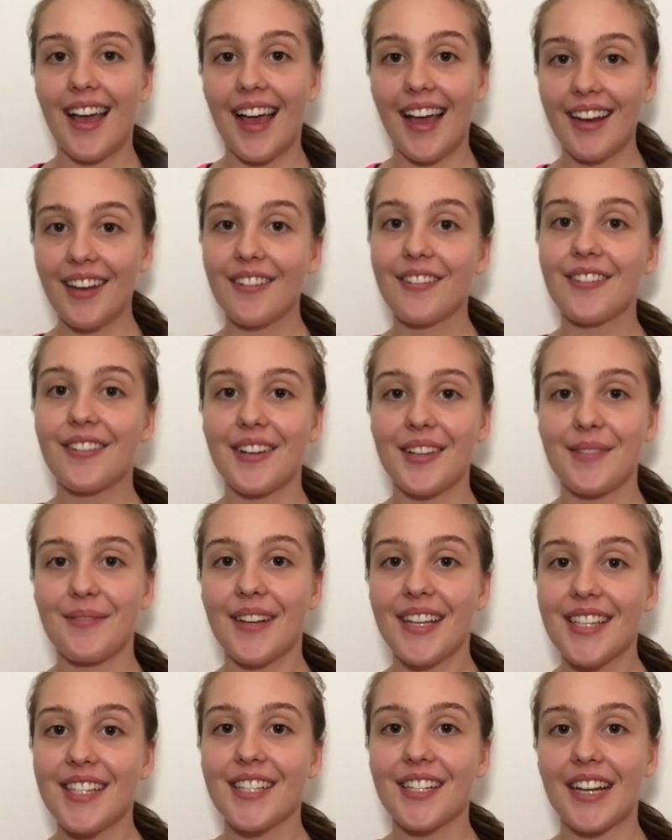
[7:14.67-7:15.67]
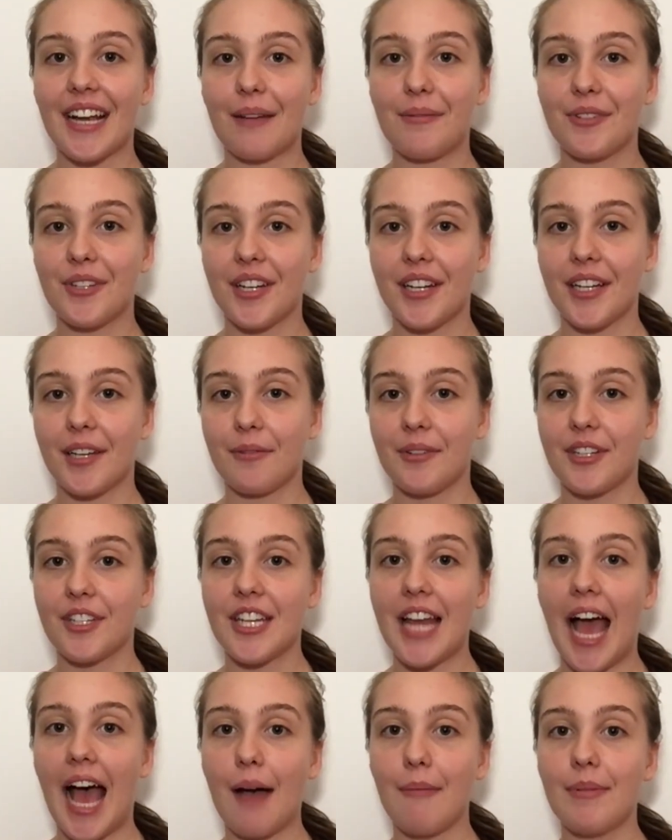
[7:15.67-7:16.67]
And of course my Instagram journey,
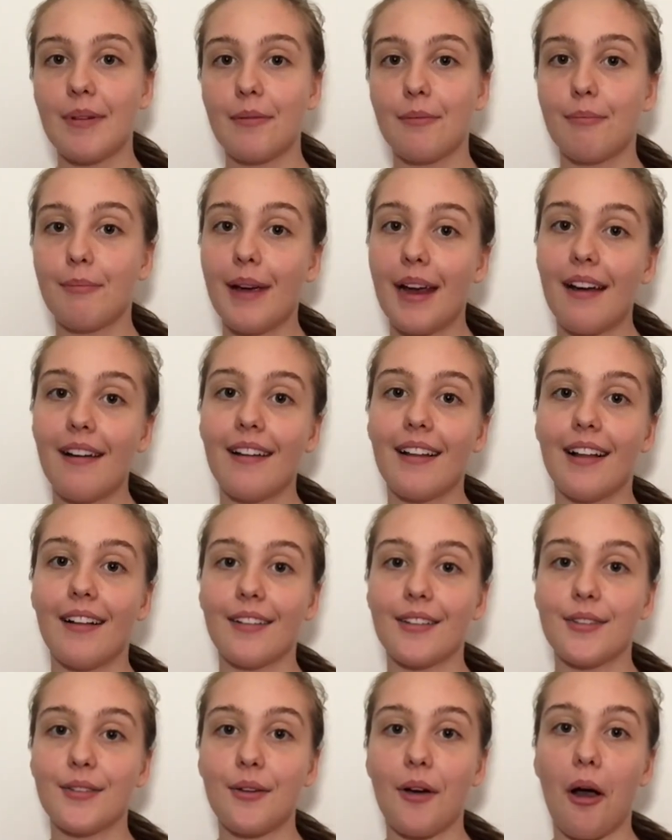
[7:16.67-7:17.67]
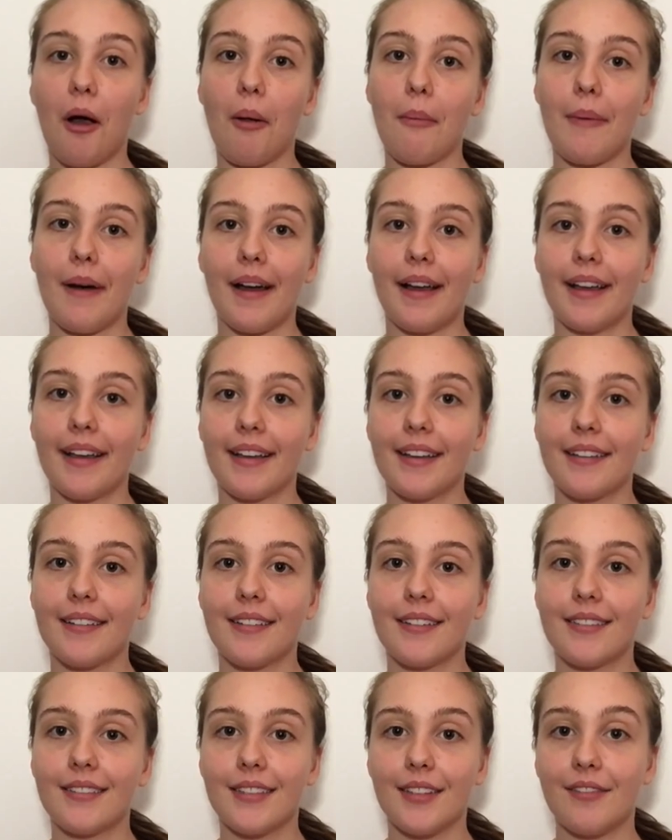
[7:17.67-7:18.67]
which happened parallel to all my
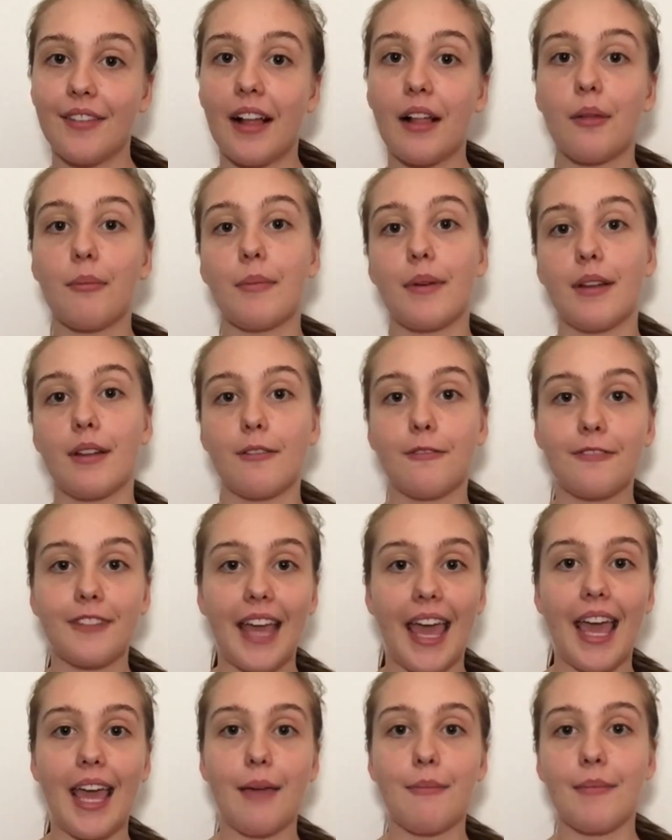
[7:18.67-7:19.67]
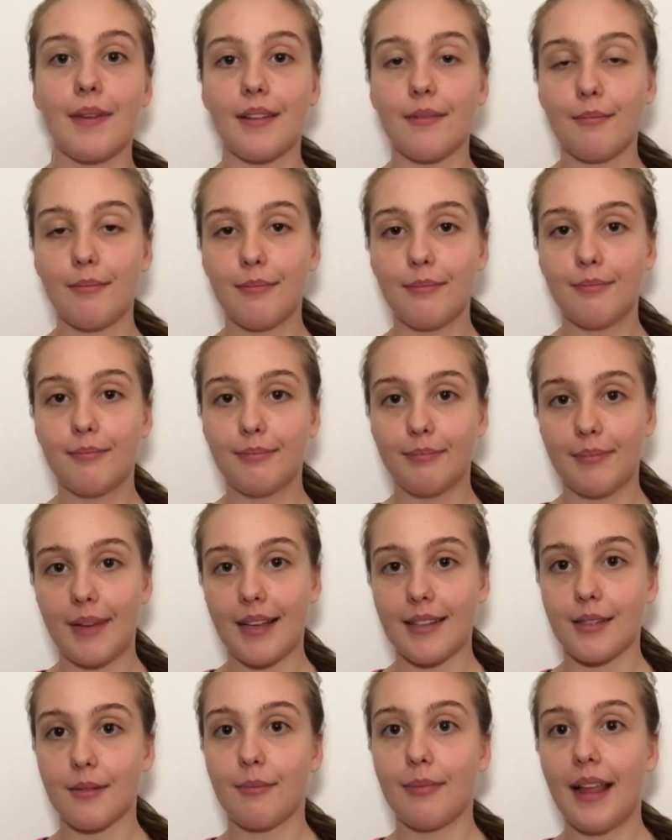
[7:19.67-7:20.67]
development of game and
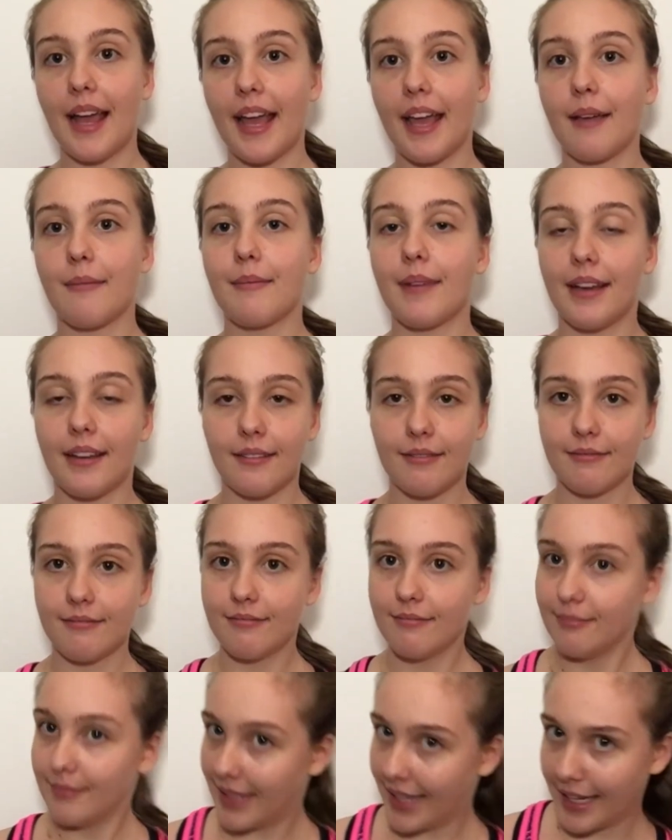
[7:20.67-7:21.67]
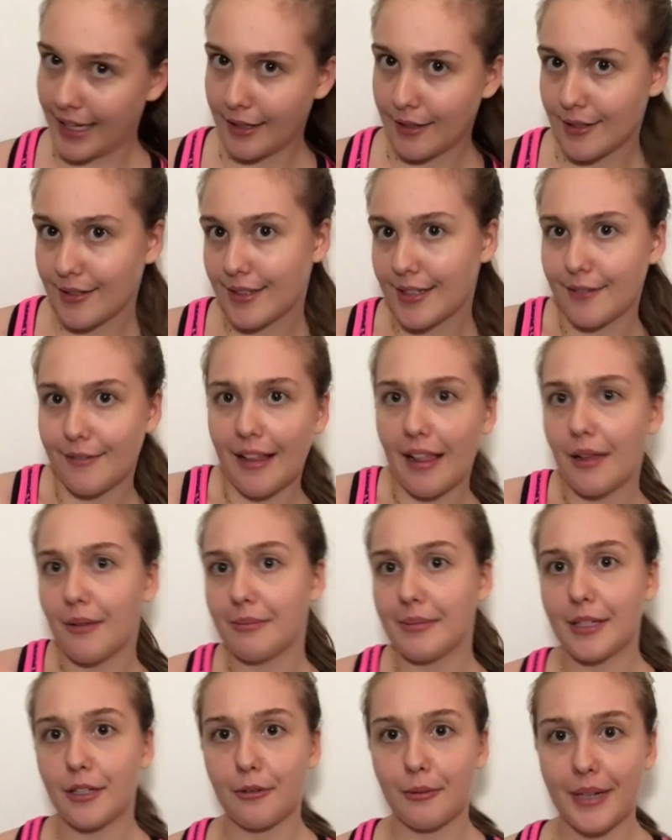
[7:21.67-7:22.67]
as my player's
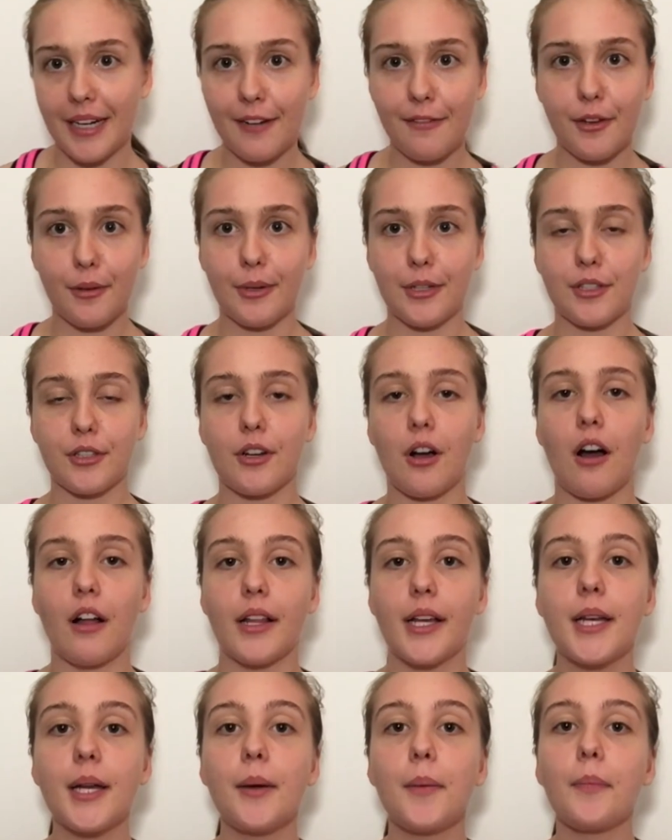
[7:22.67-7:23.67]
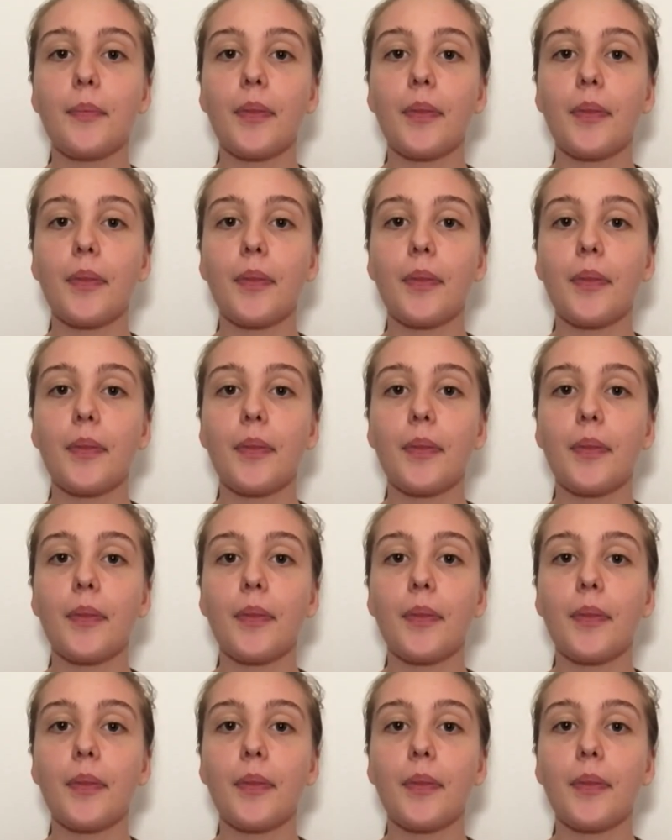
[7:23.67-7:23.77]
development, or whatever you want to call it.